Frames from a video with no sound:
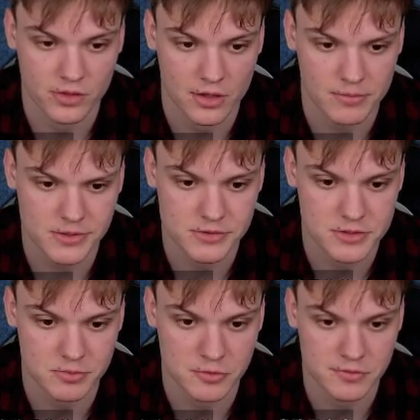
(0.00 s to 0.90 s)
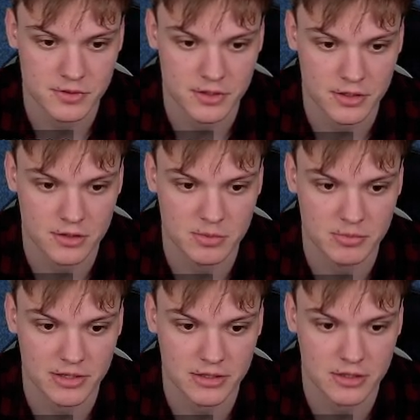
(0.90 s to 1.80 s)
he makes this move, gonna be
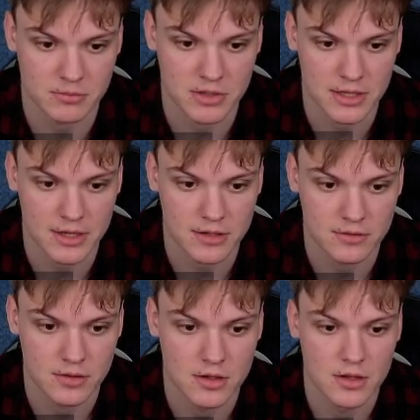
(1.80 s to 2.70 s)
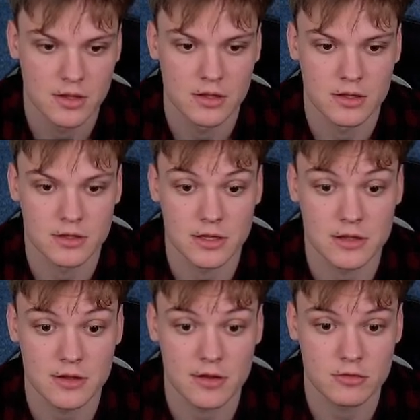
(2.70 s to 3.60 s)
playing king b8. The
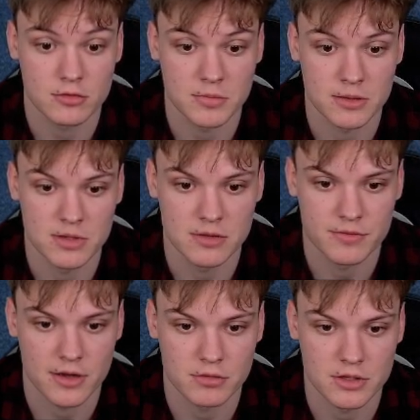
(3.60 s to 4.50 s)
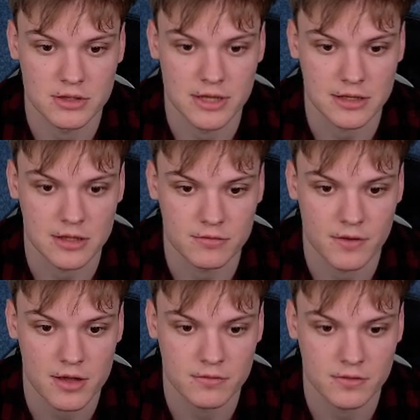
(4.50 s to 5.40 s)
idea is to meet b5 with knight
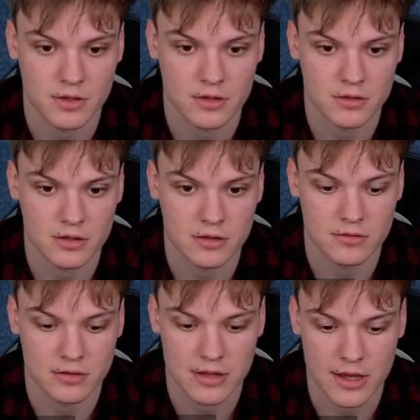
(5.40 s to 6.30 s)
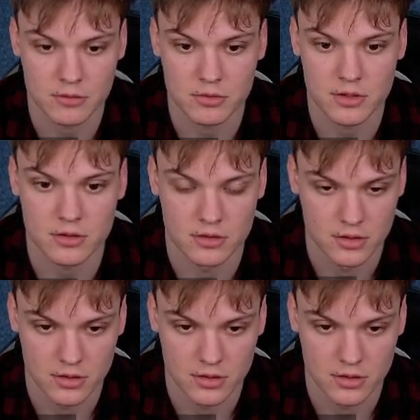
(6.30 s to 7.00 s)
a5, and his attack will